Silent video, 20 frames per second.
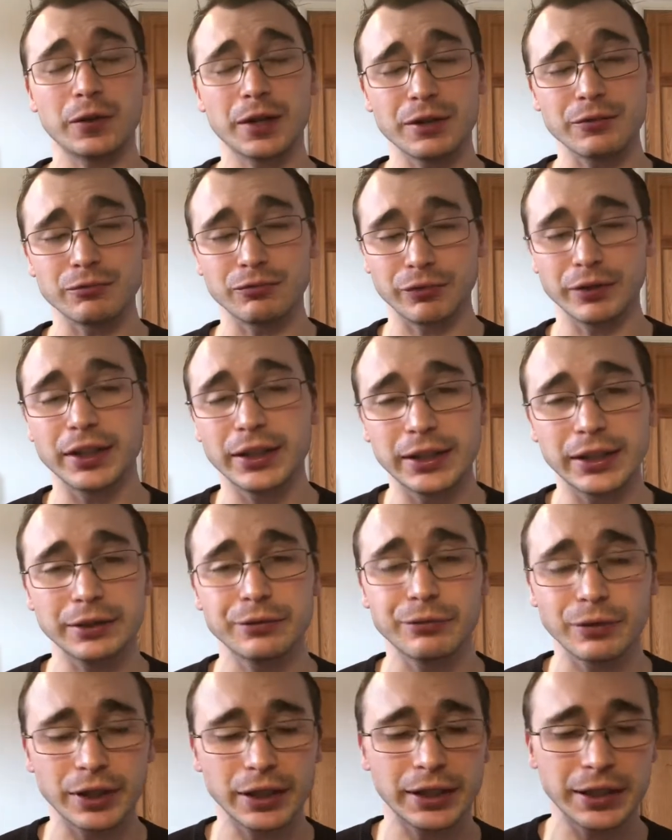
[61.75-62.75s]
It really,
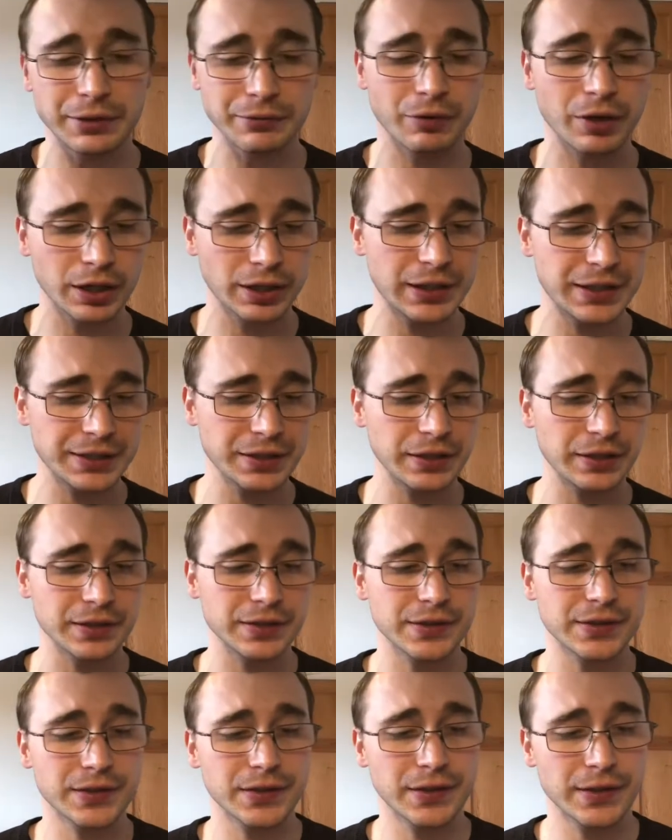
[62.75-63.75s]
really, really
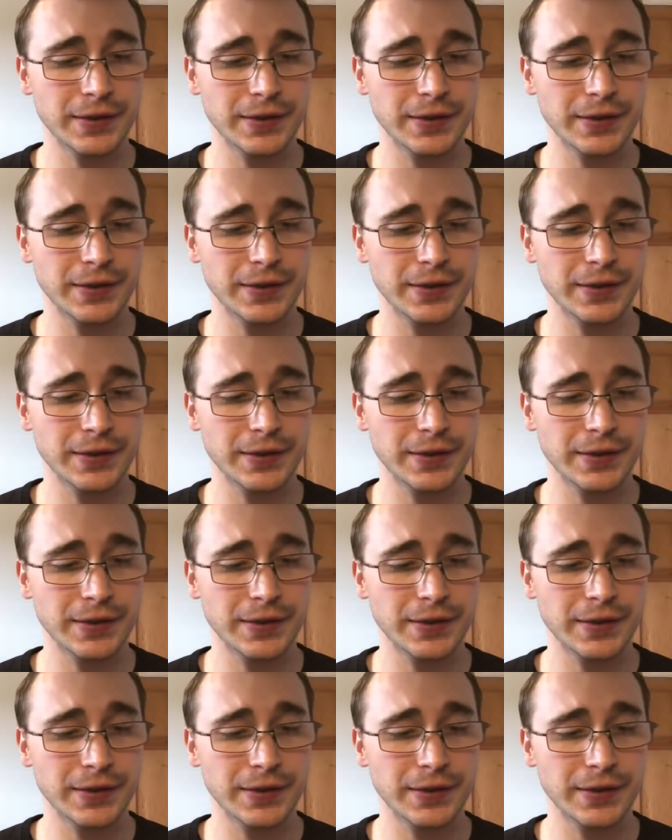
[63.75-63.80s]
does.